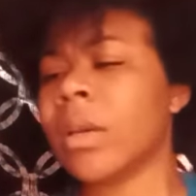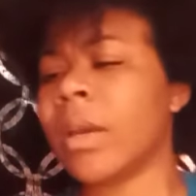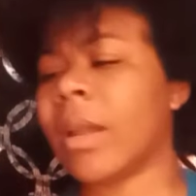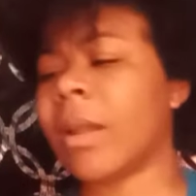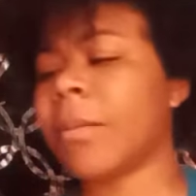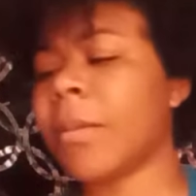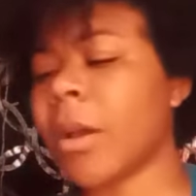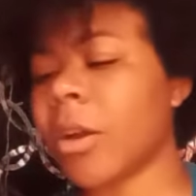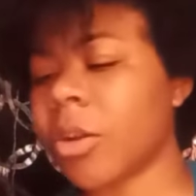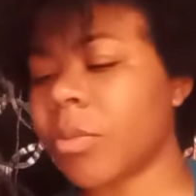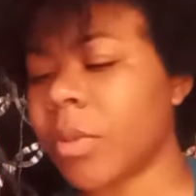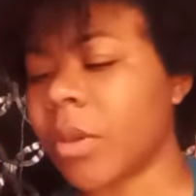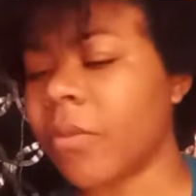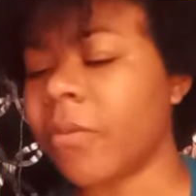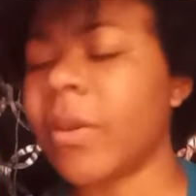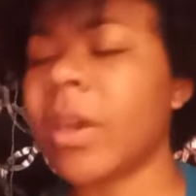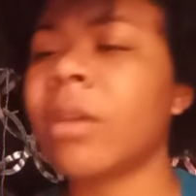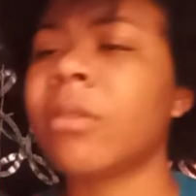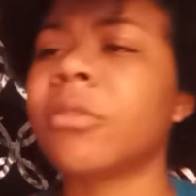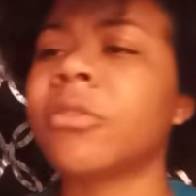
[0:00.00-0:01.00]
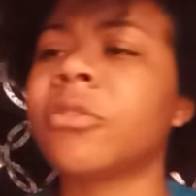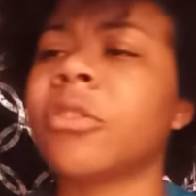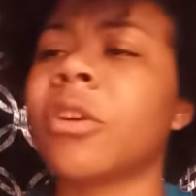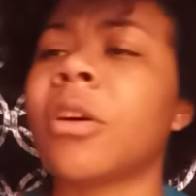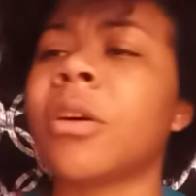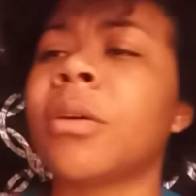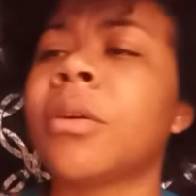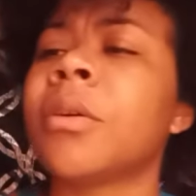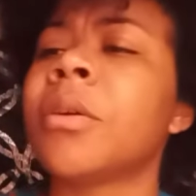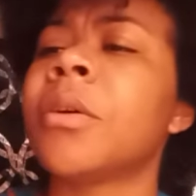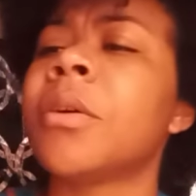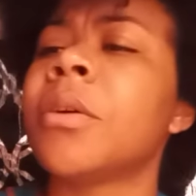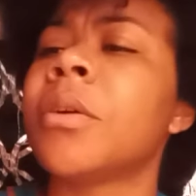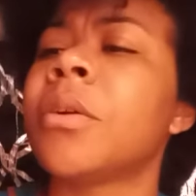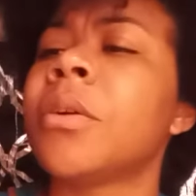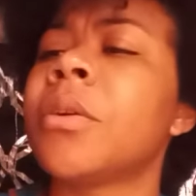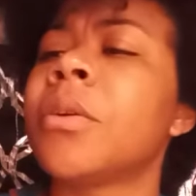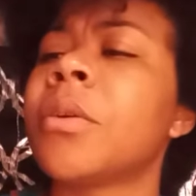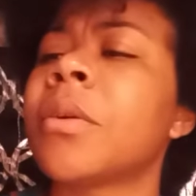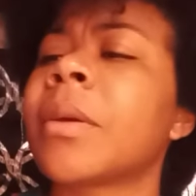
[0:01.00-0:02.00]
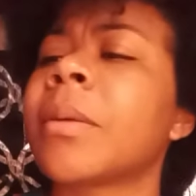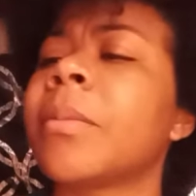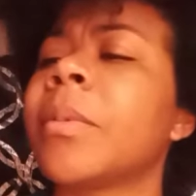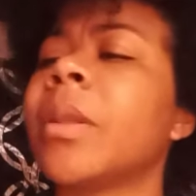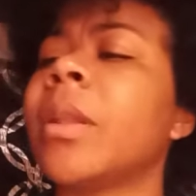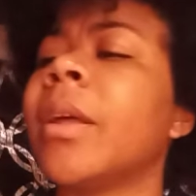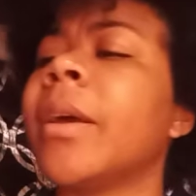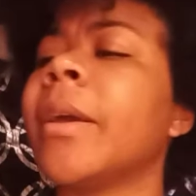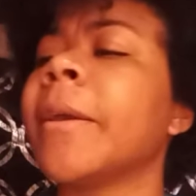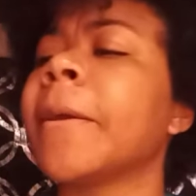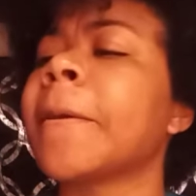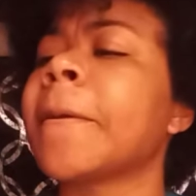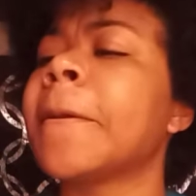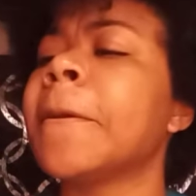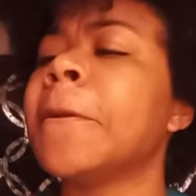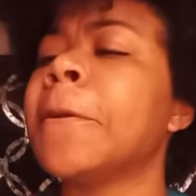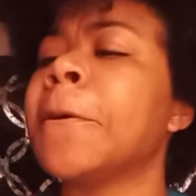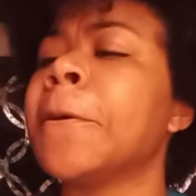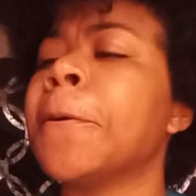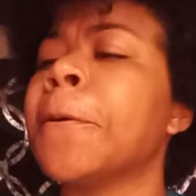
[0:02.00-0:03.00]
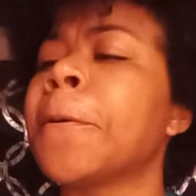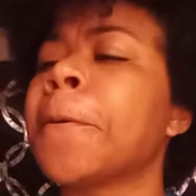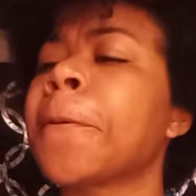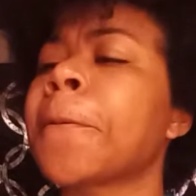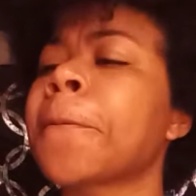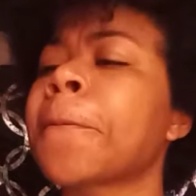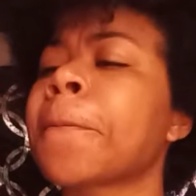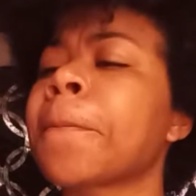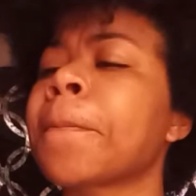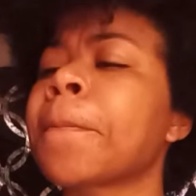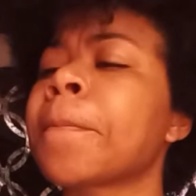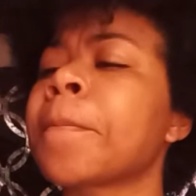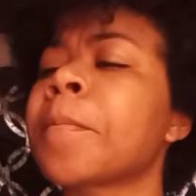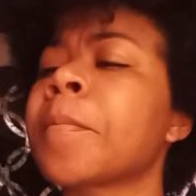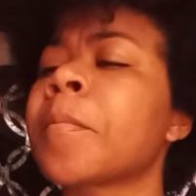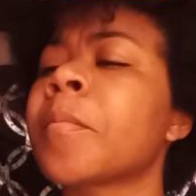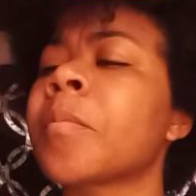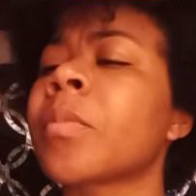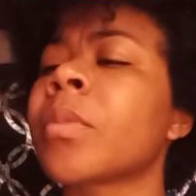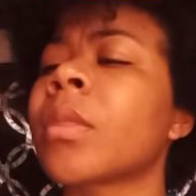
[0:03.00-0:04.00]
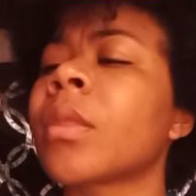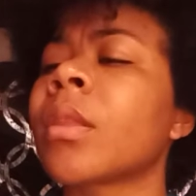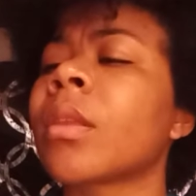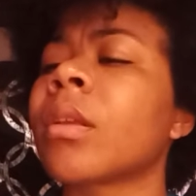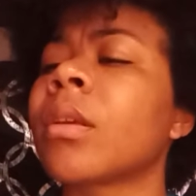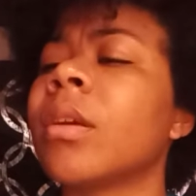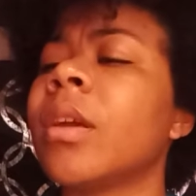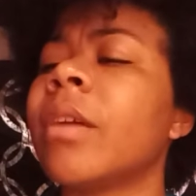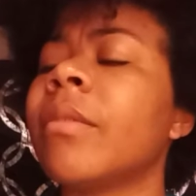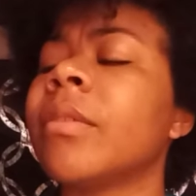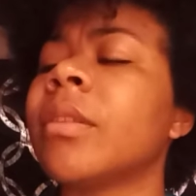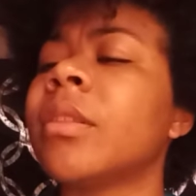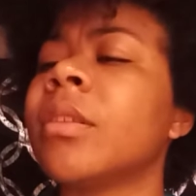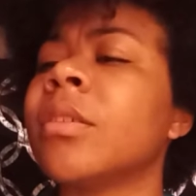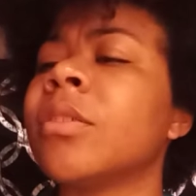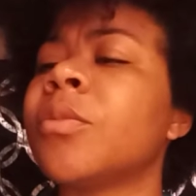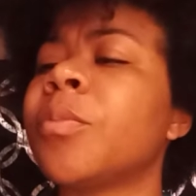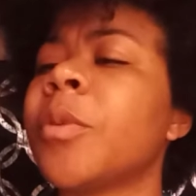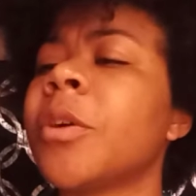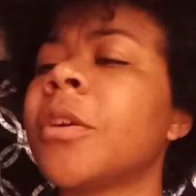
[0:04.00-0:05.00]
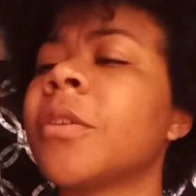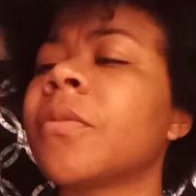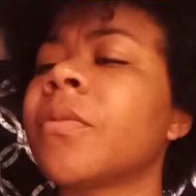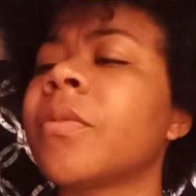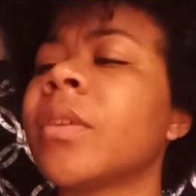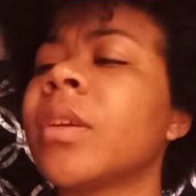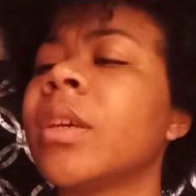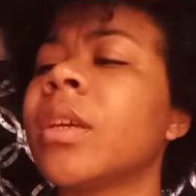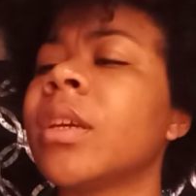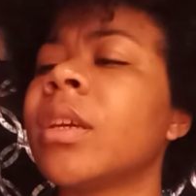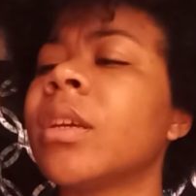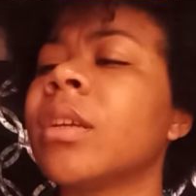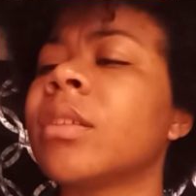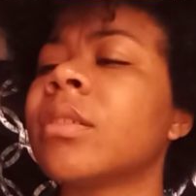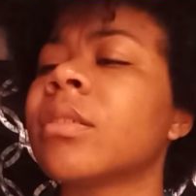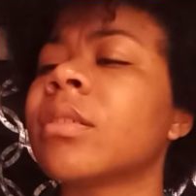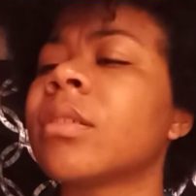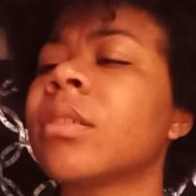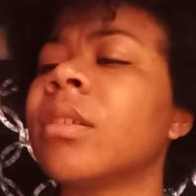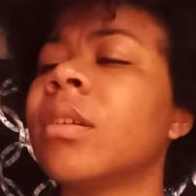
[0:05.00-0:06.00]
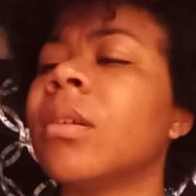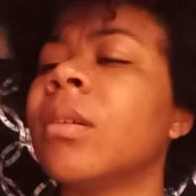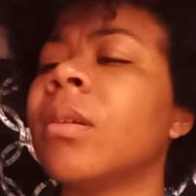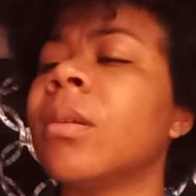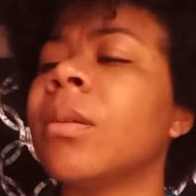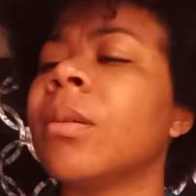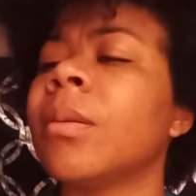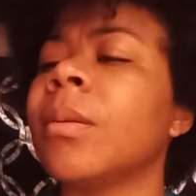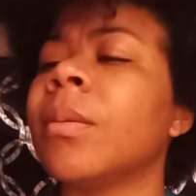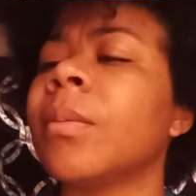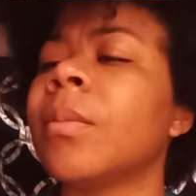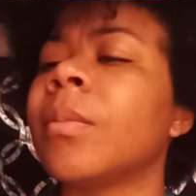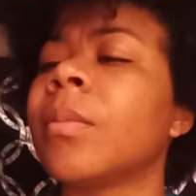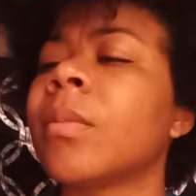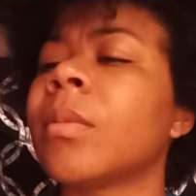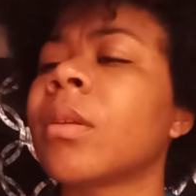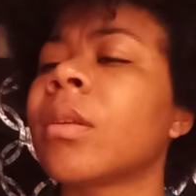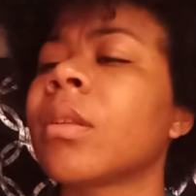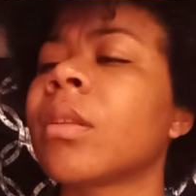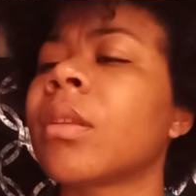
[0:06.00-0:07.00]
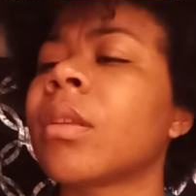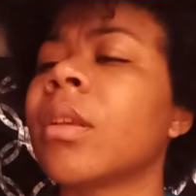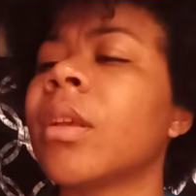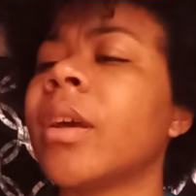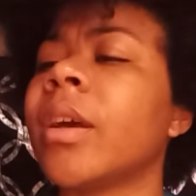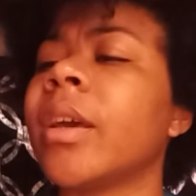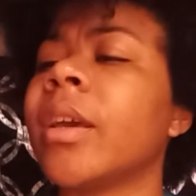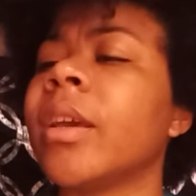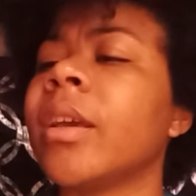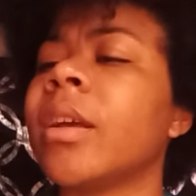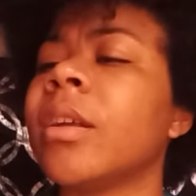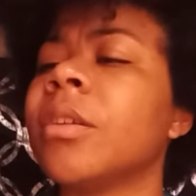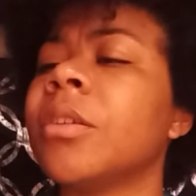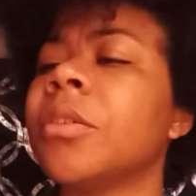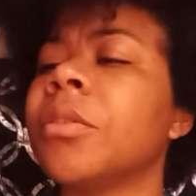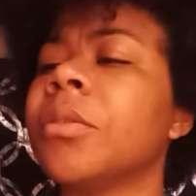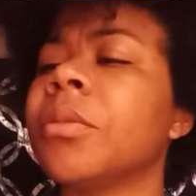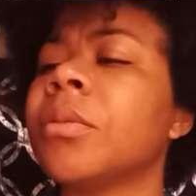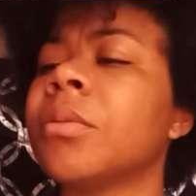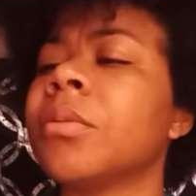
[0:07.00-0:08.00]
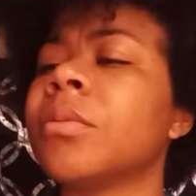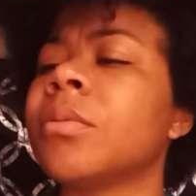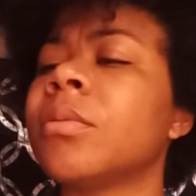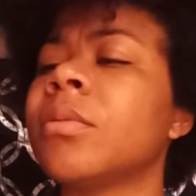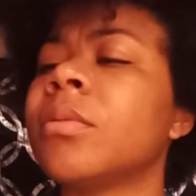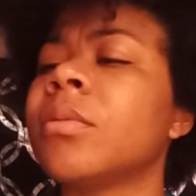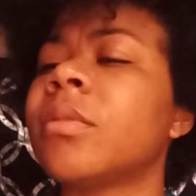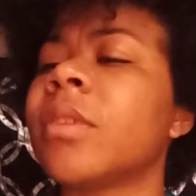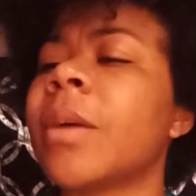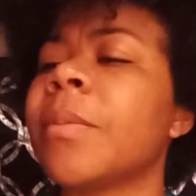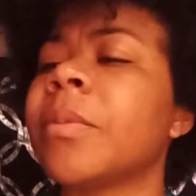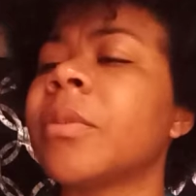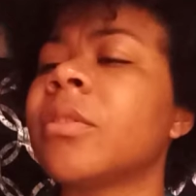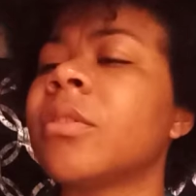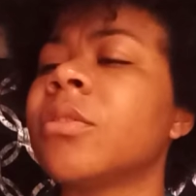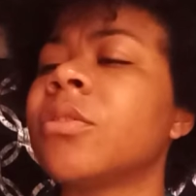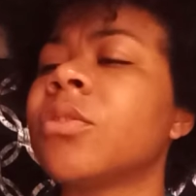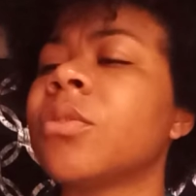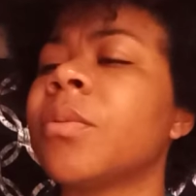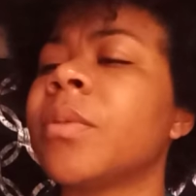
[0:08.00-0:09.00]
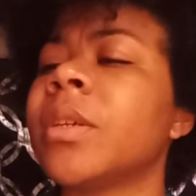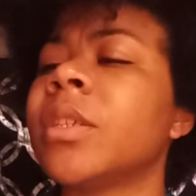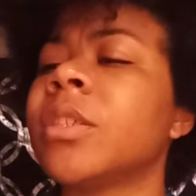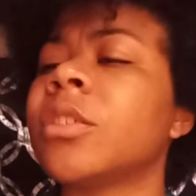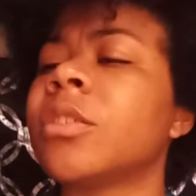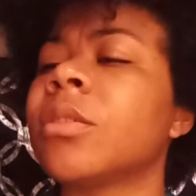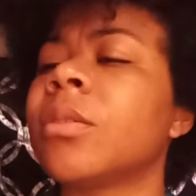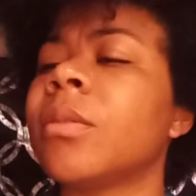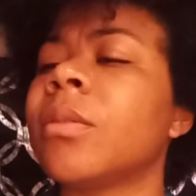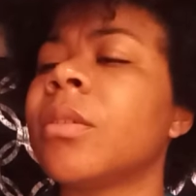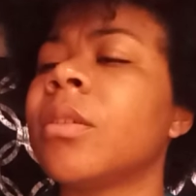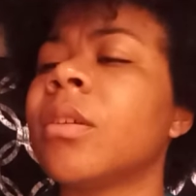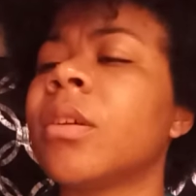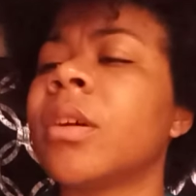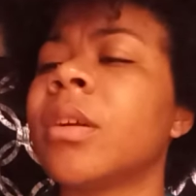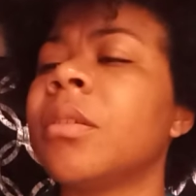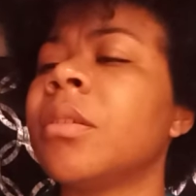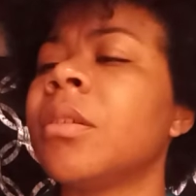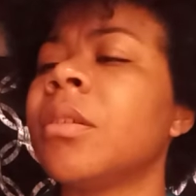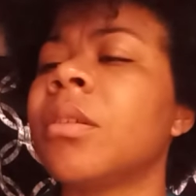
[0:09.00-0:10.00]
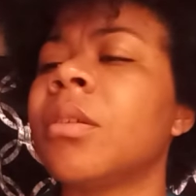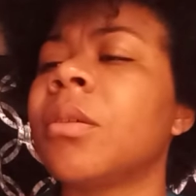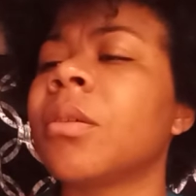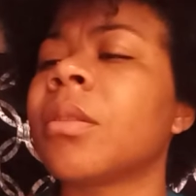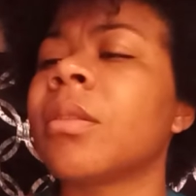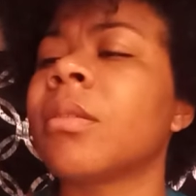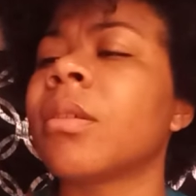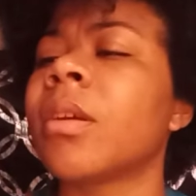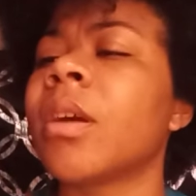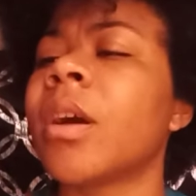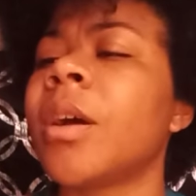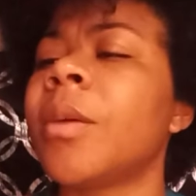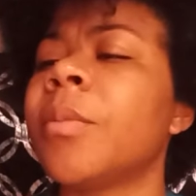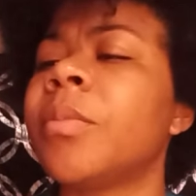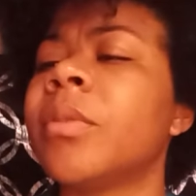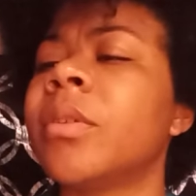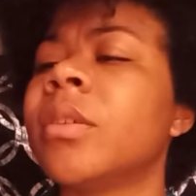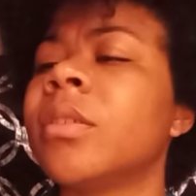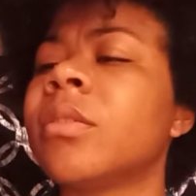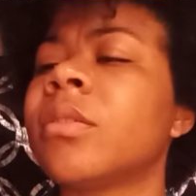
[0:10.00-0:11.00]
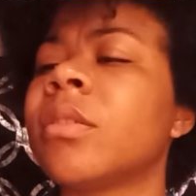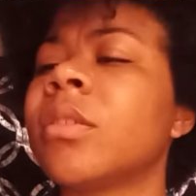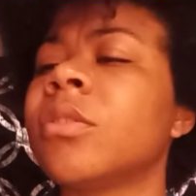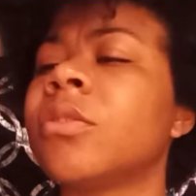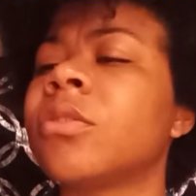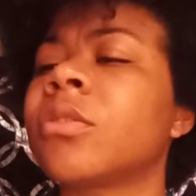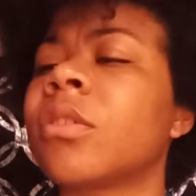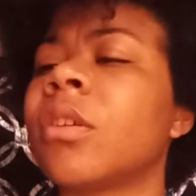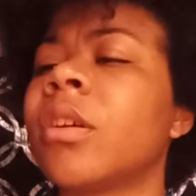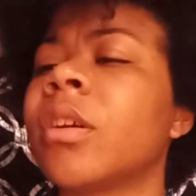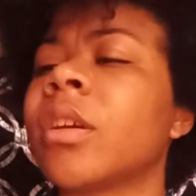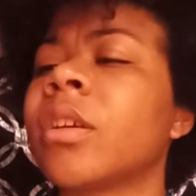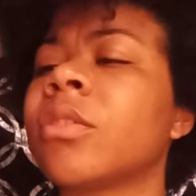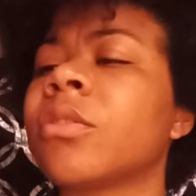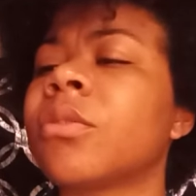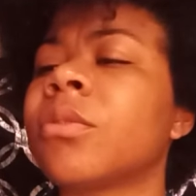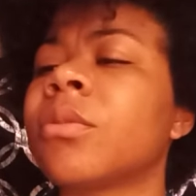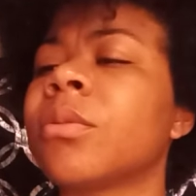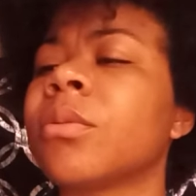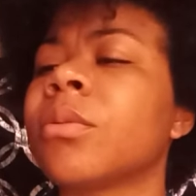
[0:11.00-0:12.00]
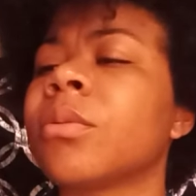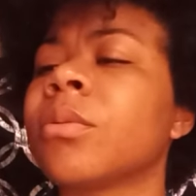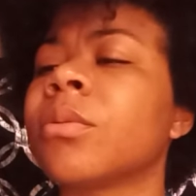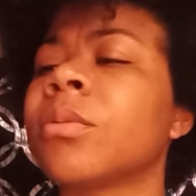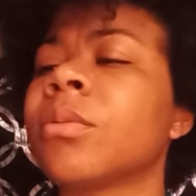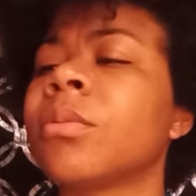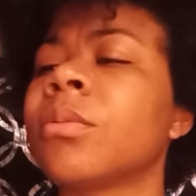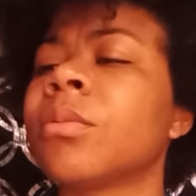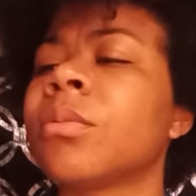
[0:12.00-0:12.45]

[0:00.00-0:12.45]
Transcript: I'm not gonna be fake with y'all. and would be like, you know, everything's perfect. Um, I ain't got no type of situation going on. You know, God puts His strongest through,